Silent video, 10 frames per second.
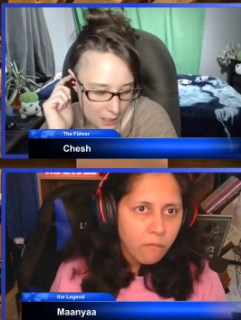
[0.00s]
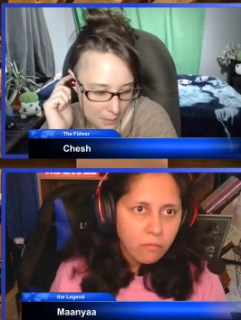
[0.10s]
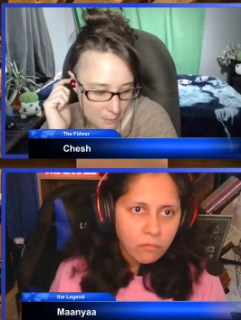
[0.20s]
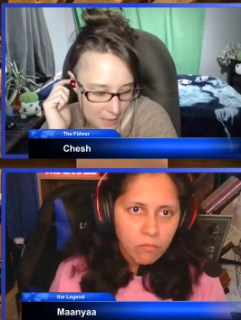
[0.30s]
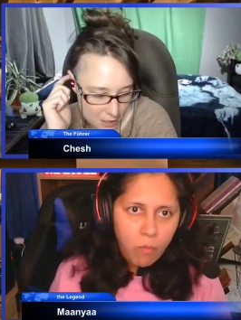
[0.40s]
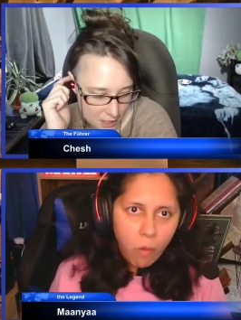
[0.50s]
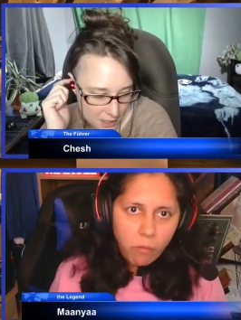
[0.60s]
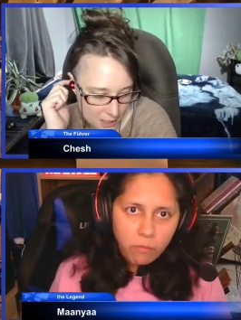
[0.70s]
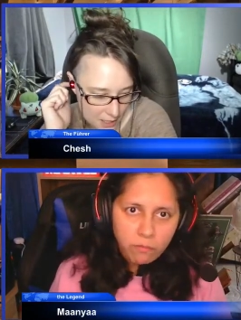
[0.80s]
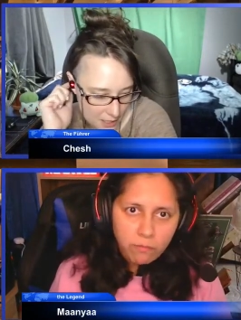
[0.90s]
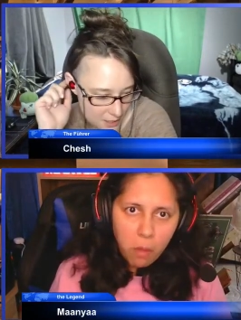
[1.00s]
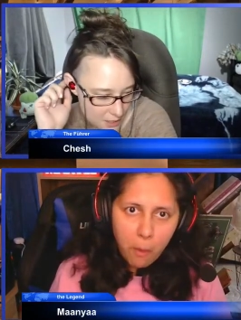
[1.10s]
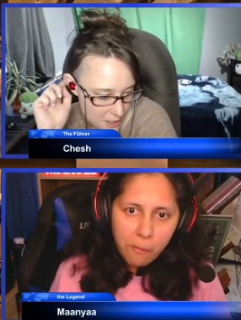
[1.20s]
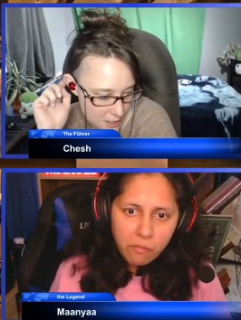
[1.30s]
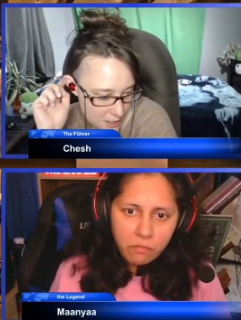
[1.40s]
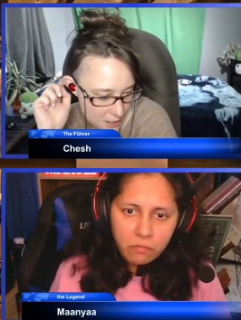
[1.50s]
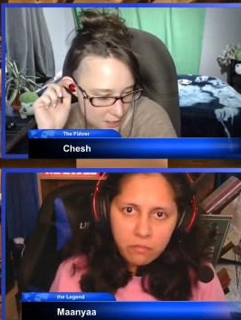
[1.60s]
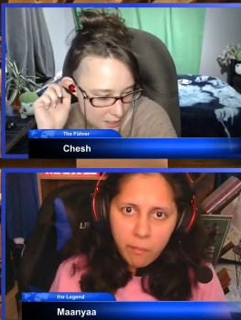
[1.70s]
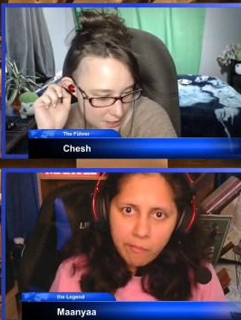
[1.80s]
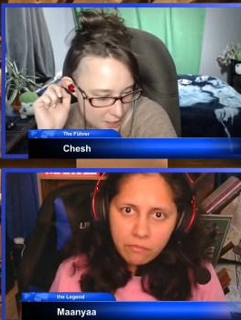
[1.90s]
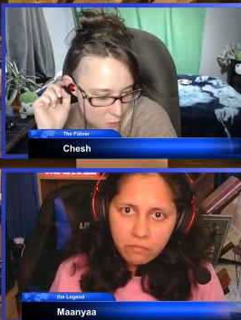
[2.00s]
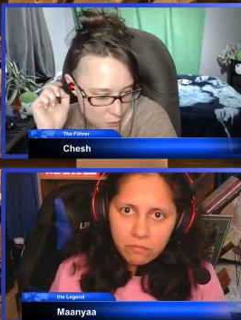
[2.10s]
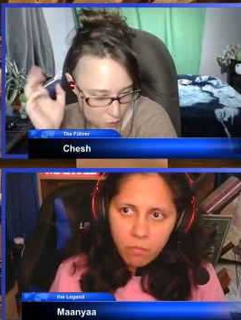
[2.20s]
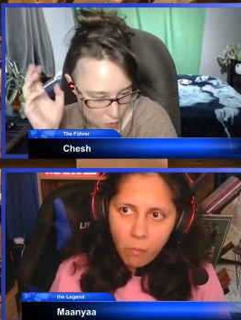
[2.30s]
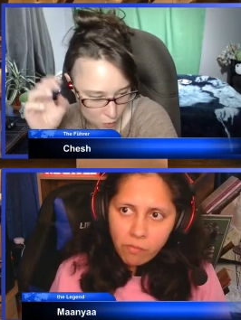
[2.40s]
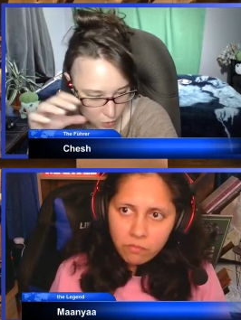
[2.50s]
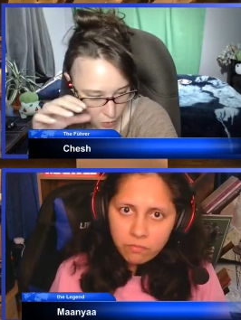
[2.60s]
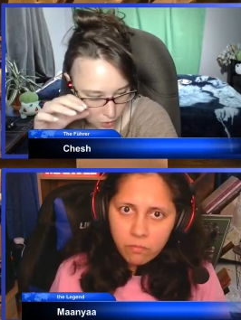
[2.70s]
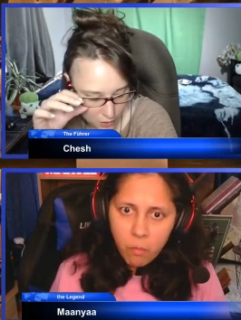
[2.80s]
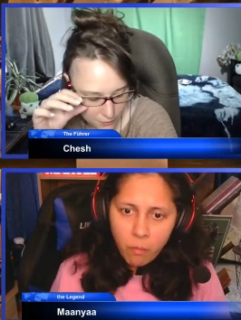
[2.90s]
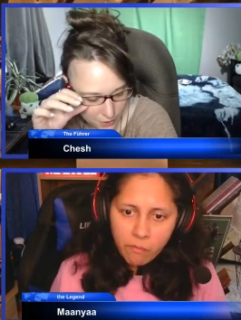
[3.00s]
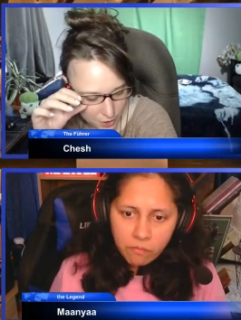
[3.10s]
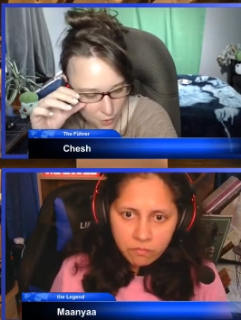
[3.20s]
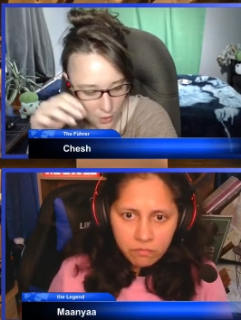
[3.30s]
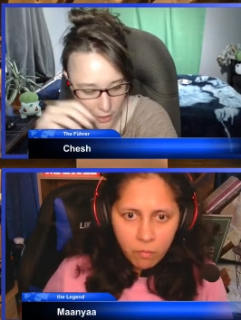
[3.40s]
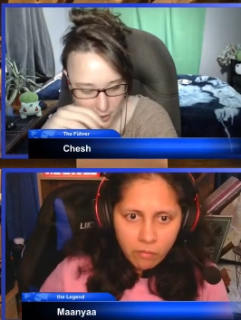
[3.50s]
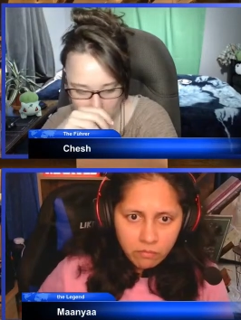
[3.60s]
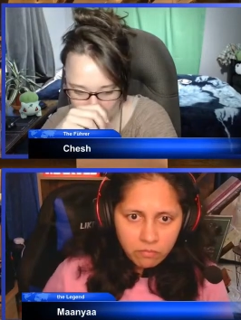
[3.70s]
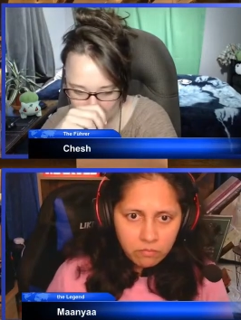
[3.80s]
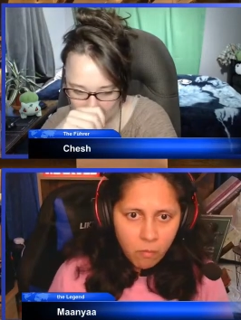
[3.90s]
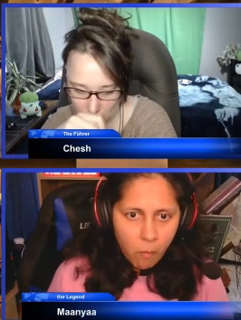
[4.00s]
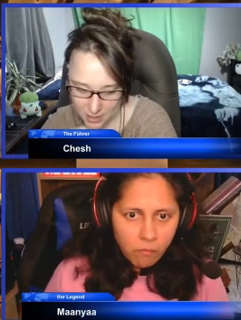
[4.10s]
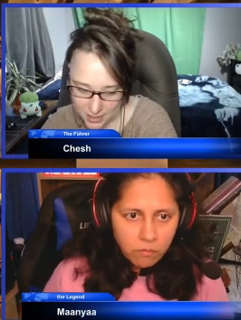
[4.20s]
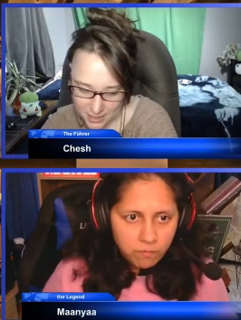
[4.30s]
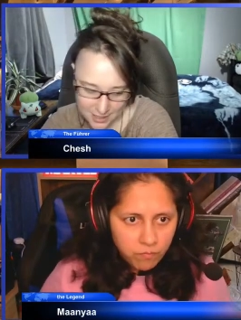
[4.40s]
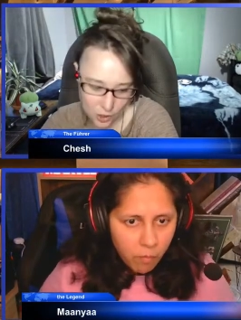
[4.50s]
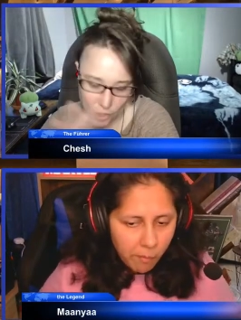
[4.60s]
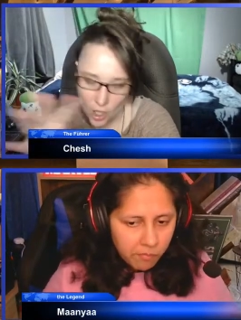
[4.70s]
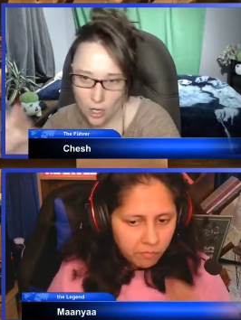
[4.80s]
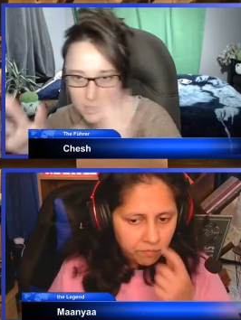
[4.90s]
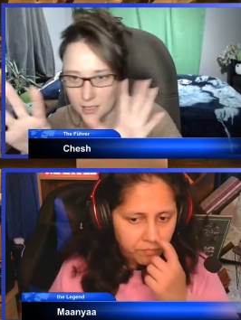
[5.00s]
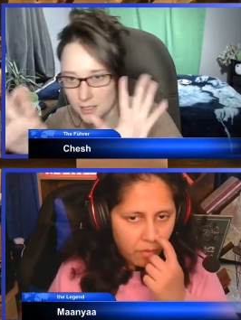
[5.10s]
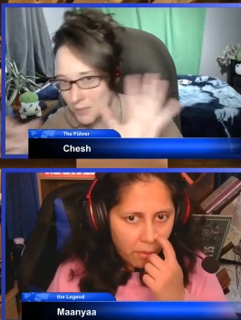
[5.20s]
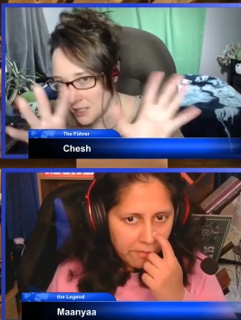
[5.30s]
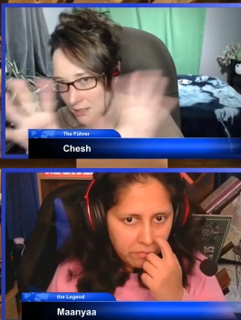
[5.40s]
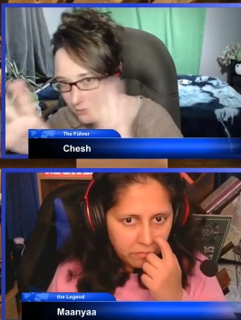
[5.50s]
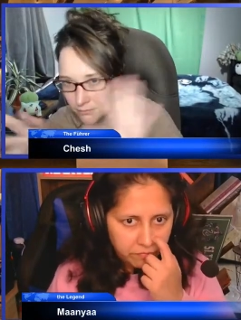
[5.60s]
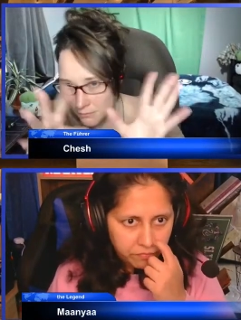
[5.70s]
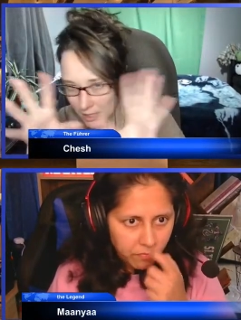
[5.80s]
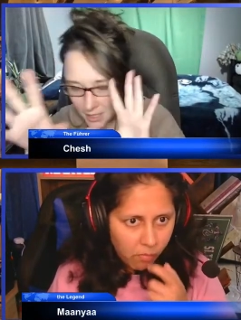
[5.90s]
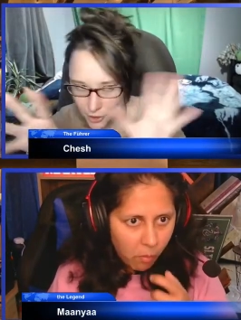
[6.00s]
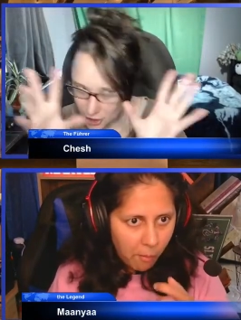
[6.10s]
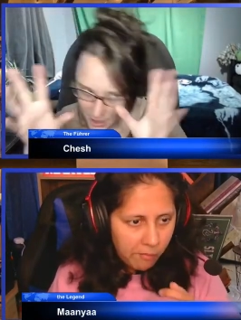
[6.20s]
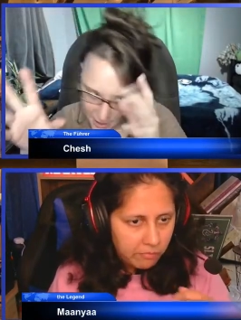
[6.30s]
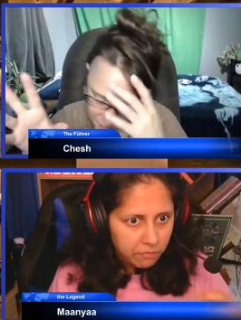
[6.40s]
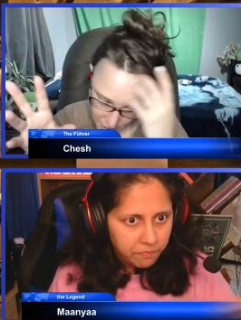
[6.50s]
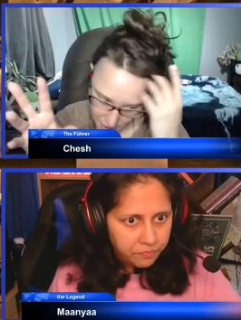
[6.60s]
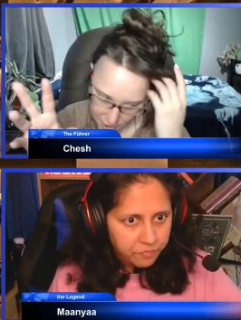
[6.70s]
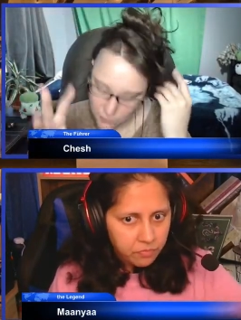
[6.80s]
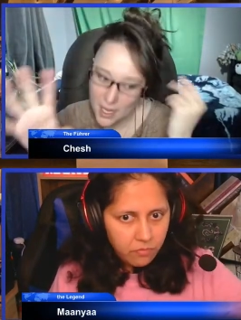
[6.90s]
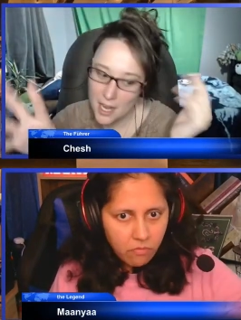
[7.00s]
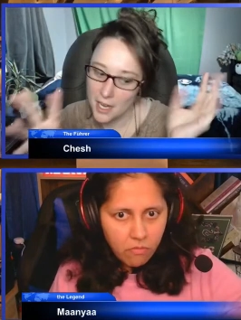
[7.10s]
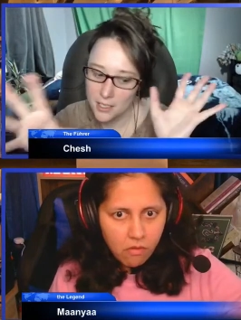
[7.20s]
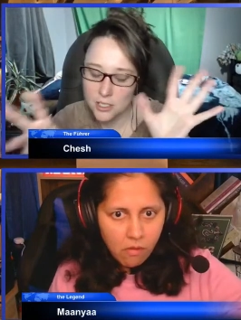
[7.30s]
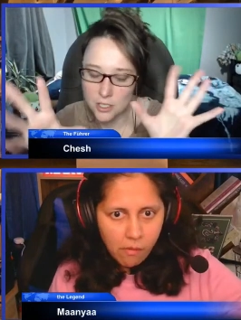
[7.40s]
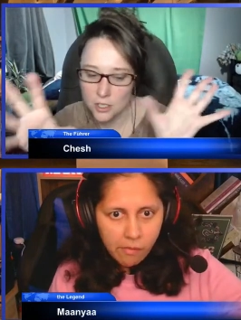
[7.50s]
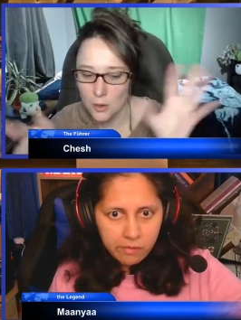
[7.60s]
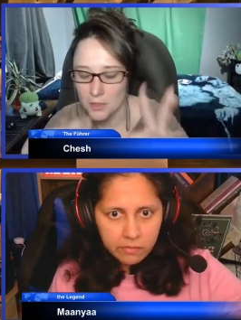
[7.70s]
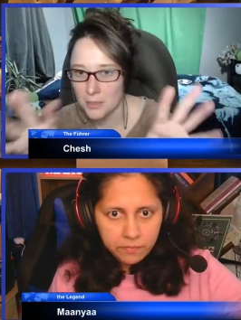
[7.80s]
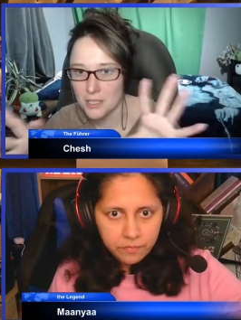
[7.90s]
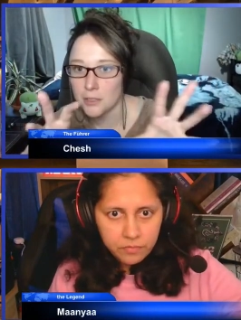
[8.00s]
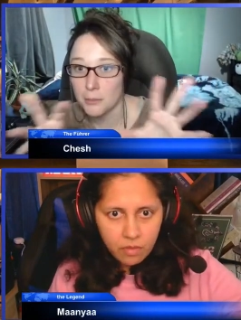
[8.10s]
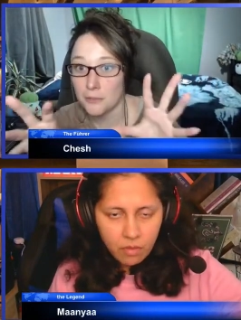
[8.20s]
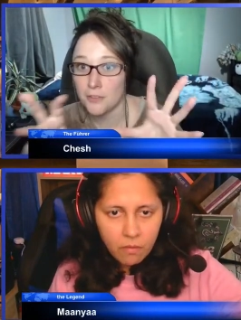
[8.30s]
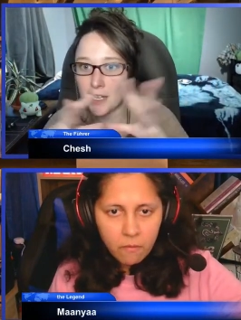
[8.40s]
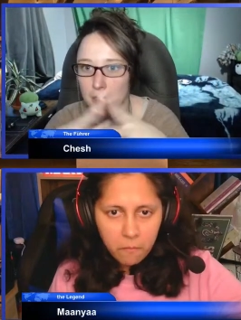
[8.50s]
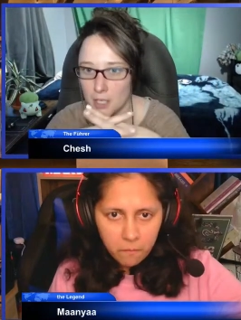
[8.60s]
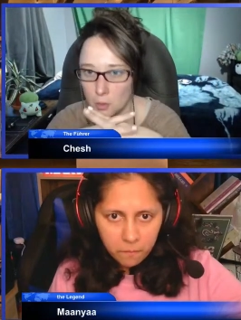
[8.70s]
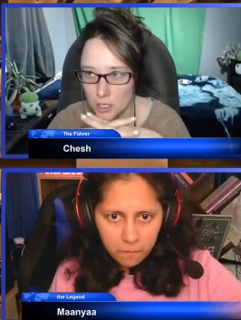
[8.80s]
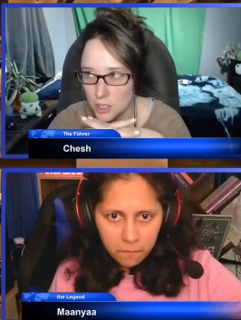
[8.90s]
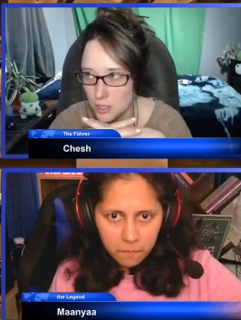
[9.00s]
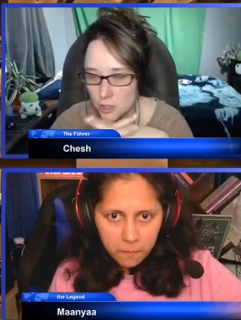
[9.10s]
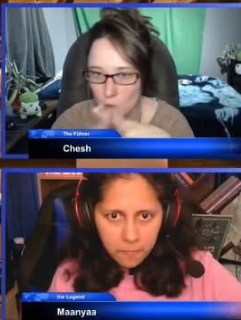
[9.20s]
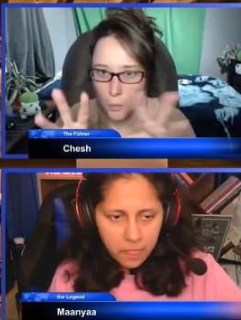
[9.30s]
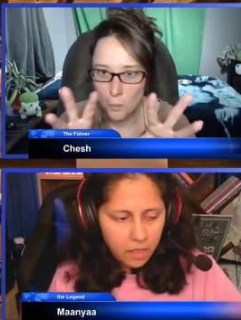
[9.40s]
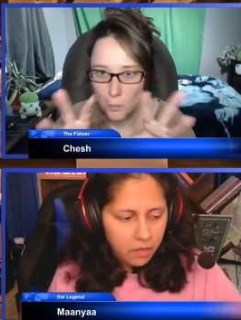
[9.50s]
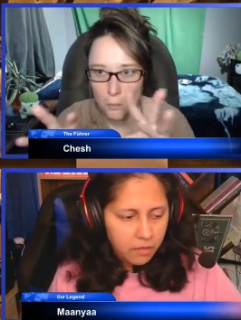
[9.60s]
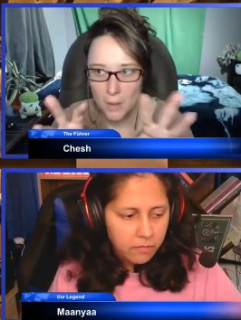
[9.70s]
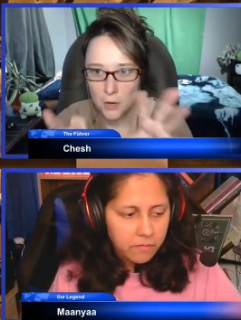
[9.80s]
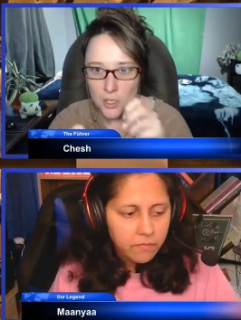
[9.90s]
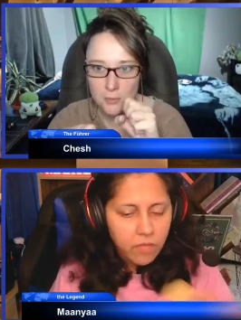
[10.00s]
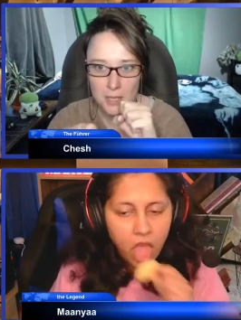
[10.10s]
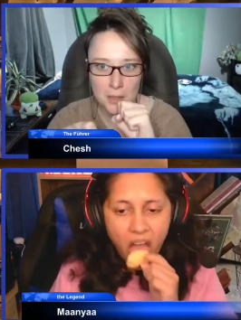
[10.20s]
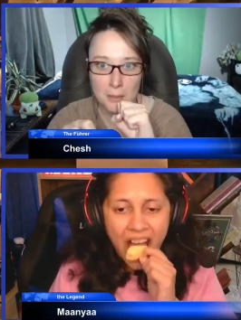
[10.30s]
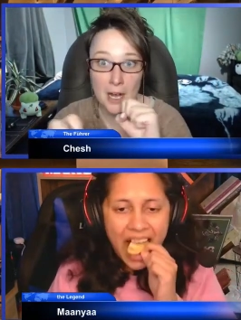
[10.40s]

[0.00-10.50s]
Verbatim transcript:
Speaker 1: America has a has a rule of sorts. I don't want to say it's a law because my my understanding of this is vague. So I'm going to be a little bit vague in my question. So my question might be